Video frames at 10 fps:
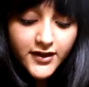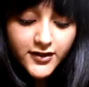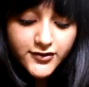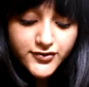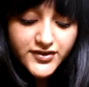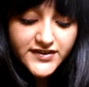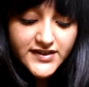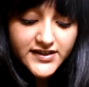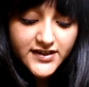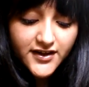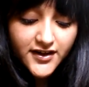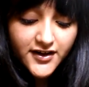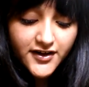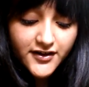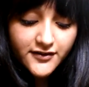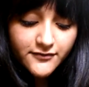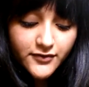countries that are